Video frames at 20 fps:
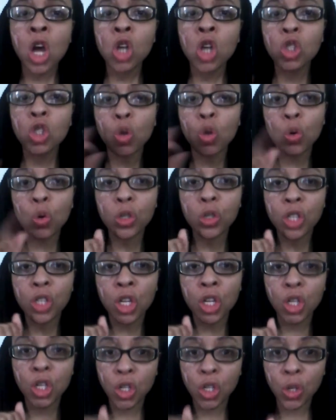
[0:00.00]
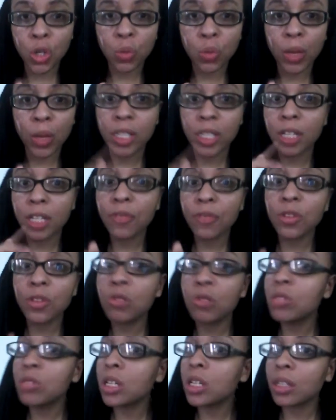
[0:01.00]
towards you as if
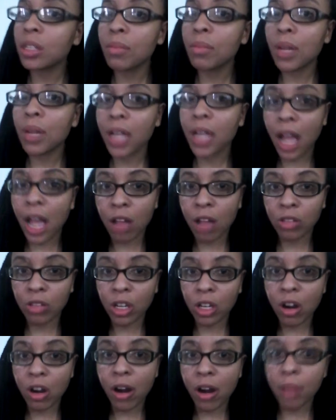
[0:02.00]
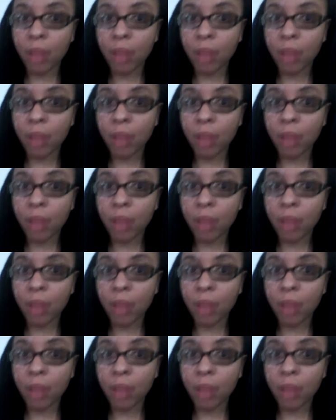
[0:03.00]
you took the money out the car.